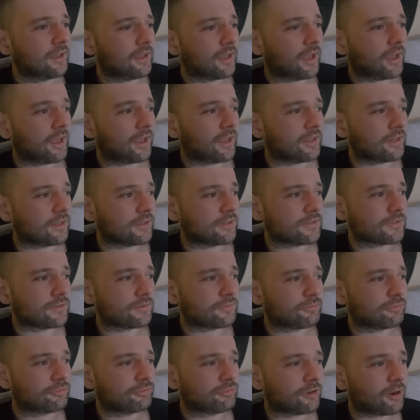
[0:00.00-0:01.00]

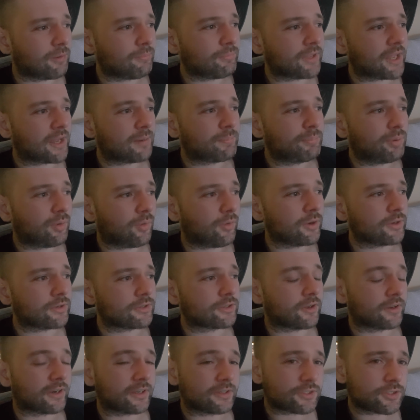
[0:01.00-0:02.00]
And from that
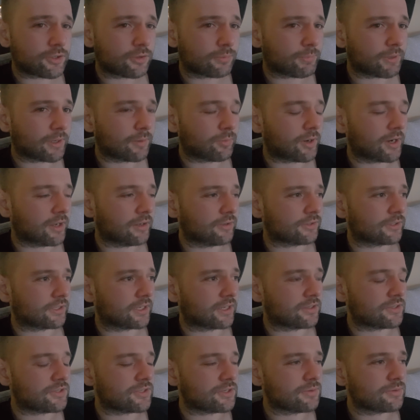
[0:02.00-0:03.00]
point on, it took me a while to
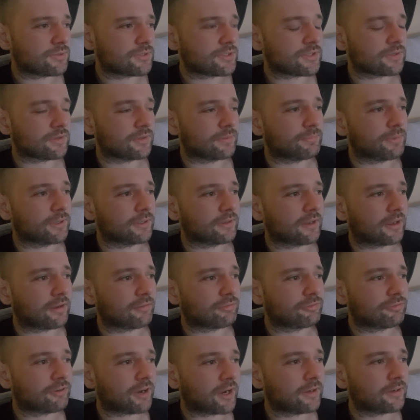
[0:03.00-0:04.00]
get used to it, but I
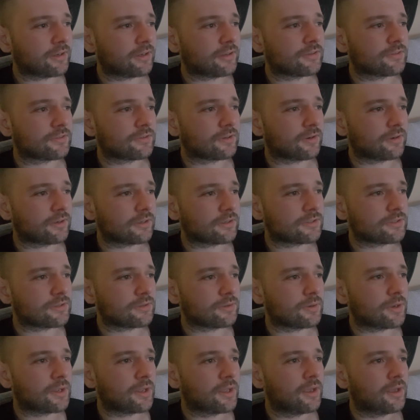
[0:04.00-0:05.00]
finally started
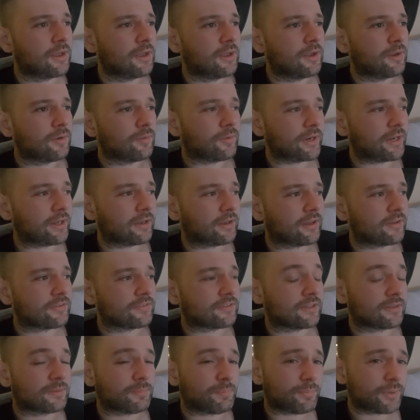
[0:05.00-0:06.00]
to realize
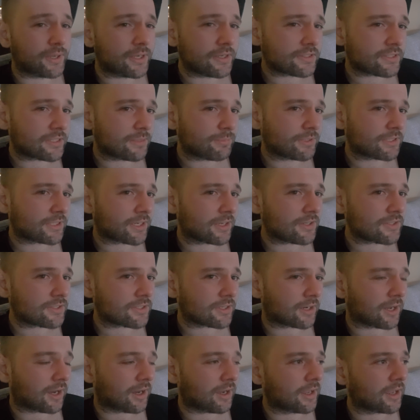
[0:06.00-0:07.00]
that the biggest
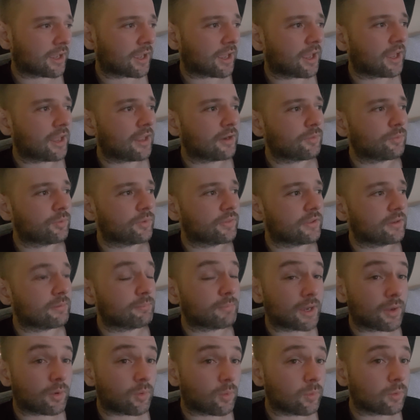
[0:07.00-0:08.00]
limitation I had within
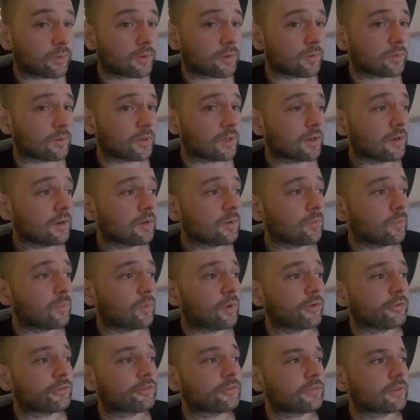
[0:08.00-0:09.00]
my own career
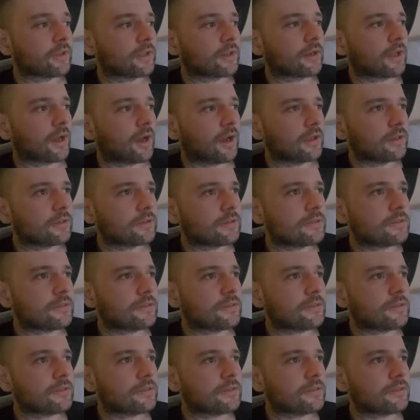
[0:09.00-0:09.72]
was that I